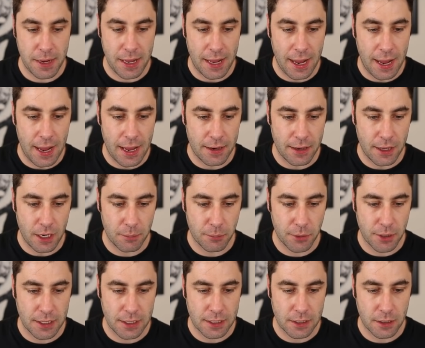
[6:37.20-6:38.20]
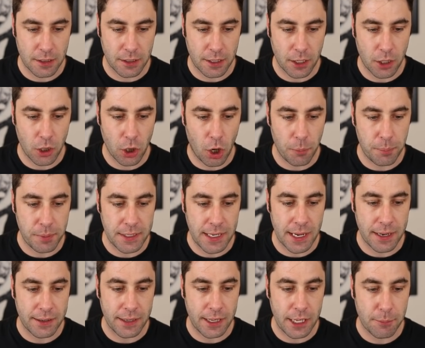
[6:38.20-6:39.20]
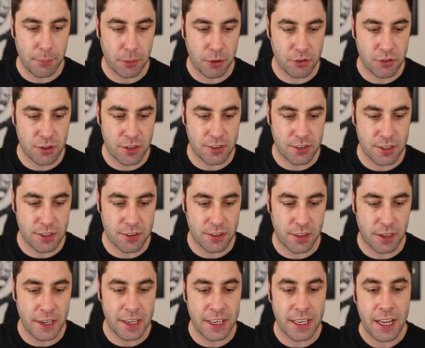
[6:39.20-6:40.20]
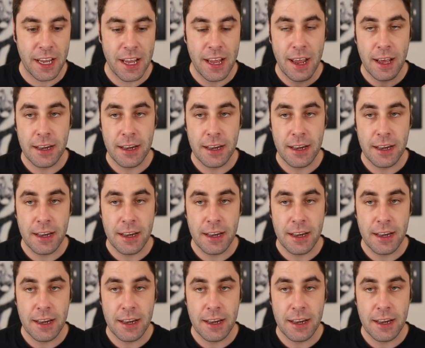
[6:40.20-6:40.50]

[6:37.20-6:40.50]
my ad. And I'm gonna click copy down here because this is the link.